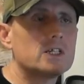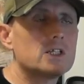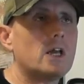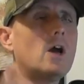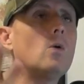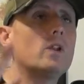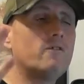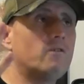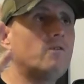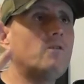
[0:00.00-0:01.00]
it's like, holy
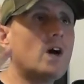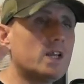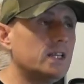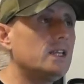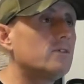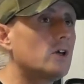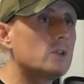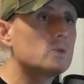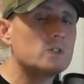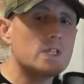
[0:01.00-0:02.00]
fuck, I didn't even know
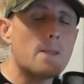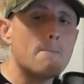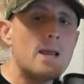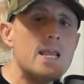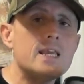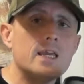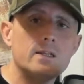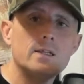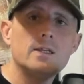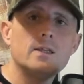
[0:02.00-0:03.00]
this was in the making.
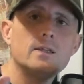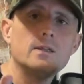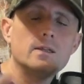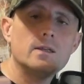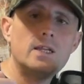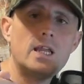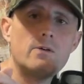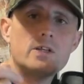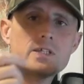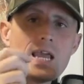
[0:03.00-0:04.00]
And here
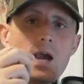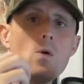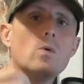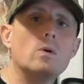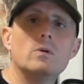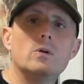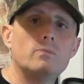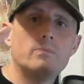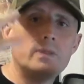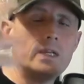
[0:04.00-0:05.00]
it's out
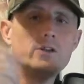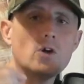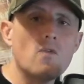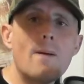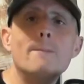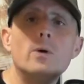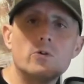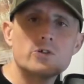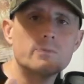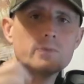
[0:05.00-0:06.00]
um, in November
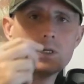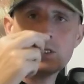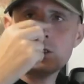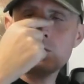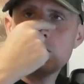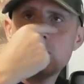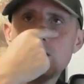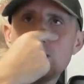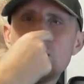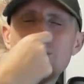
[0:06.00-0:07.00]
or something, you know?
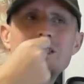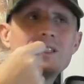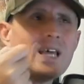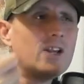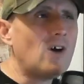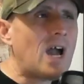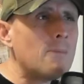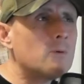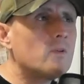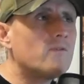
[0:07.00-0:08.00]
I mean, did that not
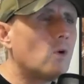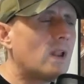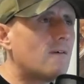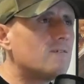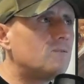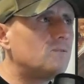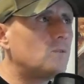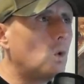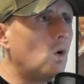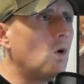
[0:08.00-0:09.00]
happen with Fallout
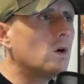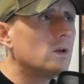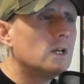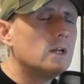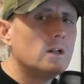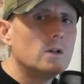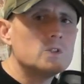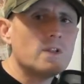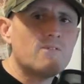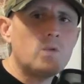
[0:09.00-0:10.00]
4? Was
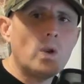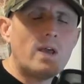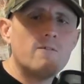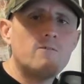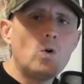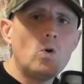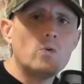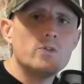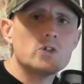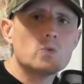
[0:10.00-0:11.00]
it Fallout
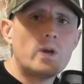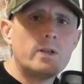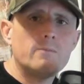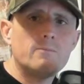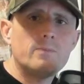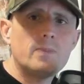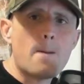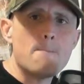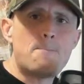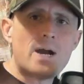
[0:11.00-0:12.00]
4? They just went,
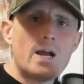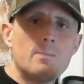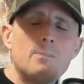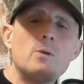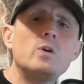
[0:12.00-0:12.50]
bam. I mean,